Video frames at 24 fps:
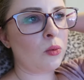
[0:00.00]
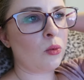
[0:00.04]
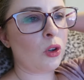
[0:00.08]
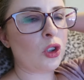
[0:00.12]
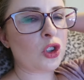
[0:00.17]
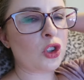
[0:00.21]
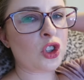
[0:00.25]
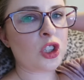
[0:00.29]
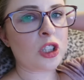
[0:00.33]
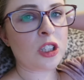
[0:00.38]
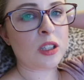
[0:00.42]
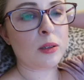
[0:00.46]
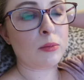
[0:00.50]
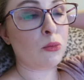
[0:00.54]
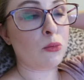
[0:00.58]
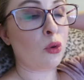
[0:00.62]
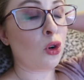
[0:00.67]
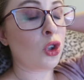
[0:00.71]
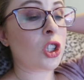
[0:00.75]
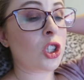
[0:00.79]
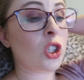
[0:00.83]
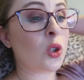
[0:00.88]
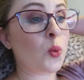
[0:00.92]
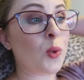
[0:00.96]
watch some
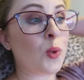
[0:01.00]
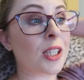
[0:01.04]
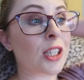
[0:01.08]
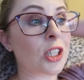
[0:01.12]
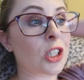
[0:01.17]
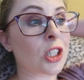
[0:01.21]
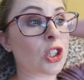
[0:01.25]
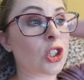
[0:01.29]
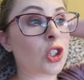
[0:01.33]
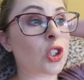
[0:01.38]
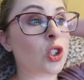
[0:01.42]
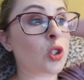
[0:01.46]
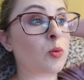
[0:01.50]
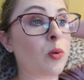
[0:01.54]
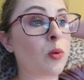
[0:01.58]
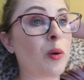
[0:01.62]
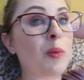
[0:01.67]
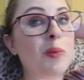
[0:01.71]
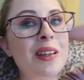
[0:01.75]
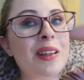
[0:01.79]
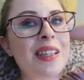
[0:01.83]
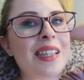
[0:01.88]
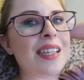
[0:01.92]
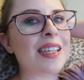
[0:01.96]
more Twitch
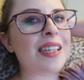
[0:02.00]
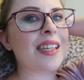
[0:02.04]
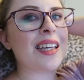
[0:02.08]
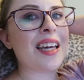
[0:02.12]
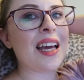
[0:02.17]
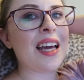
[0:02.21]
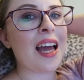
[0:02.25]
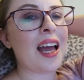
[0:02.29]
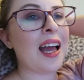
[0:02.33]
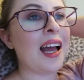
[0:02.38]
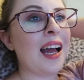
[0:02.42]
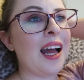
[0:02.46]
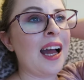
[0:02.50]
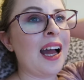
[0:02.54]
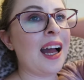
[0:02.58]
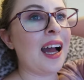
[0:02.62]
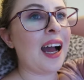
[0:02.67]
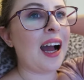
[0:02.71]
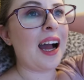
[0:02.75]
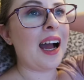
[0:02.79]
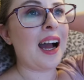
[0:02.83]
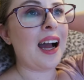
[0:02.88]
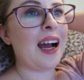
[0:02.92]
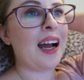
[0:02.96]
probably,
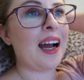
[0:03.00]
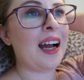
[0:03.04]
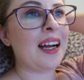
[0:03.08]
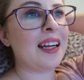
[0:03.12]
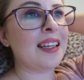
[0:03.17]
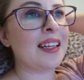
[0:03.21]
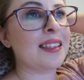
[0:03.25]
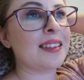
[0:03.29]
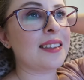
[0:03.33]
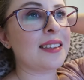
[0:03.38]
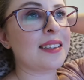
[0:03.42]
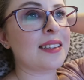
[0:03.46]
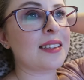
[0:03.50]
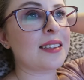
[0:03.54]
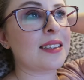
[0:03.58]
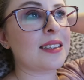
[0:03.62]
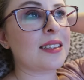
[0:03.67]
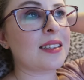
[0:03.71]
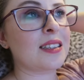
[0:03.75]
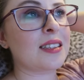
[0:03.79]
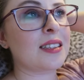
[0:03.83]
and